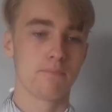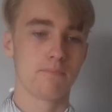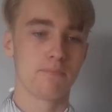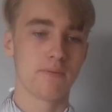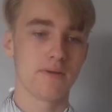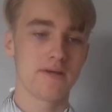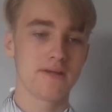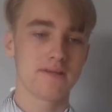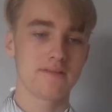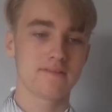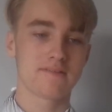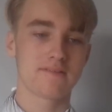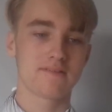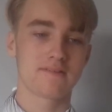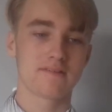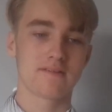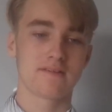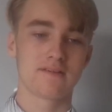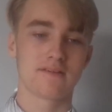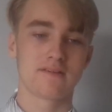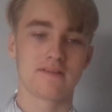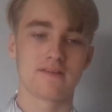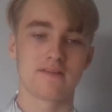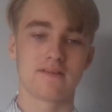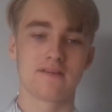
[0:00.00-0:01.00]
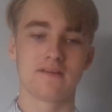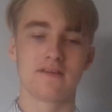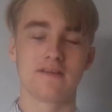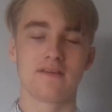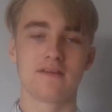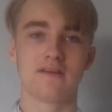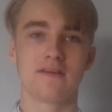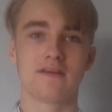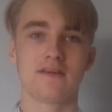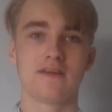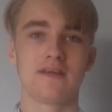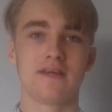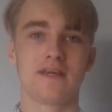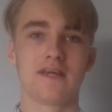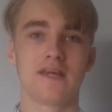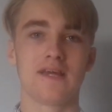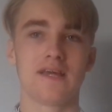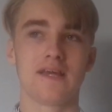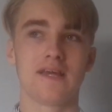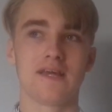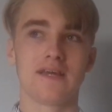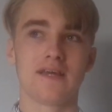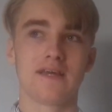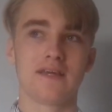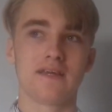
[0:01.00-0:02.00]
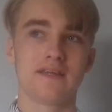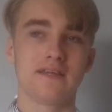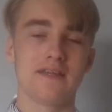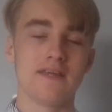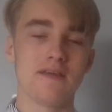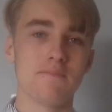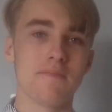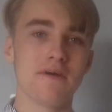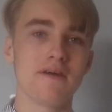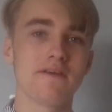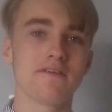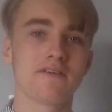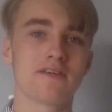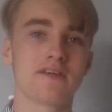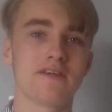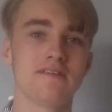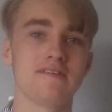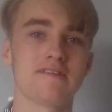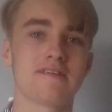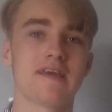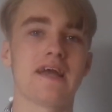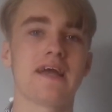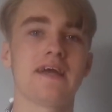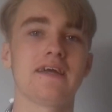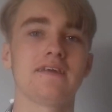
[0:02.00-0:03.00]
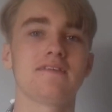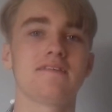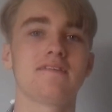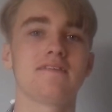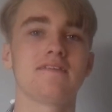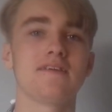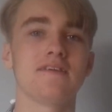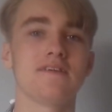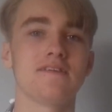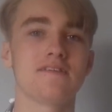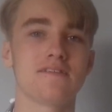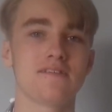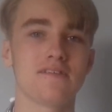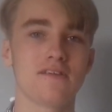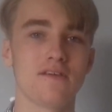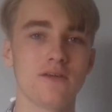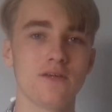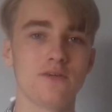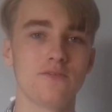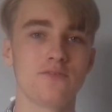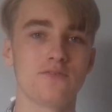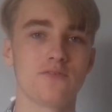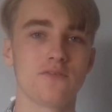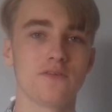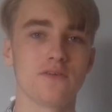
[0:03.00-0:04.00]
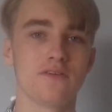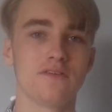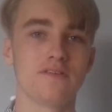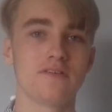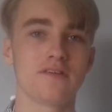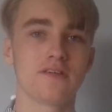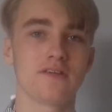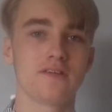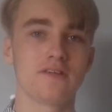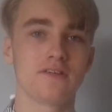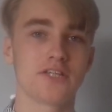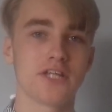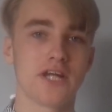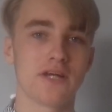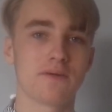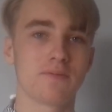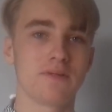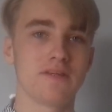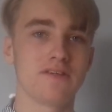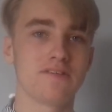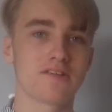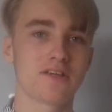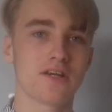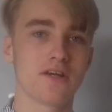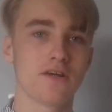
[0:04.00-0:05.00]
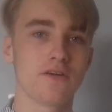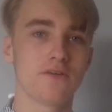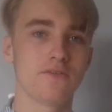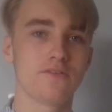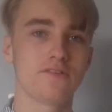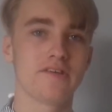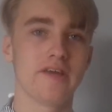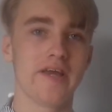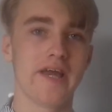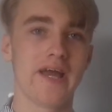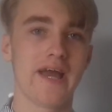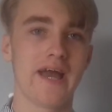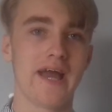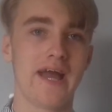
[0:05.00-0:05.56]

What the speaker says: But the Americans had deciphered the Japanese codes